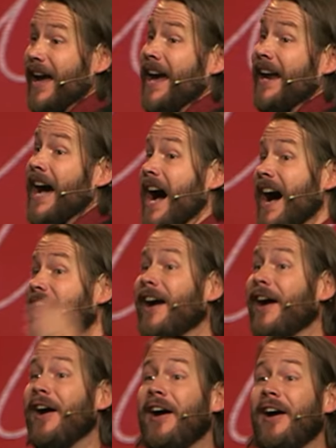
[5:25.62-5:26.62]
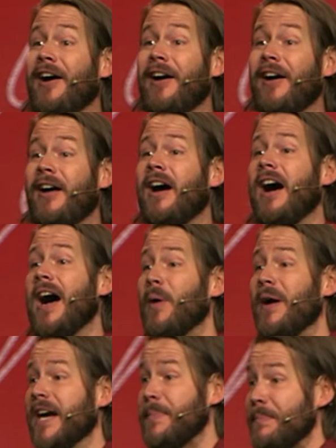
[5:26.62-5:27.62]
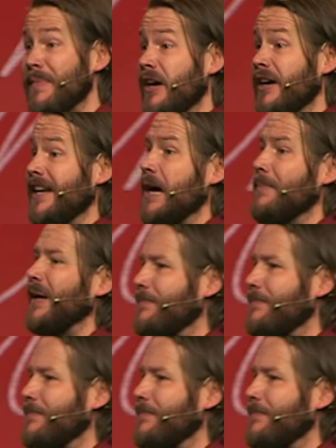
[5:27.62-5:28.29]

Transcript: and I I wake up a millionaire, but I'm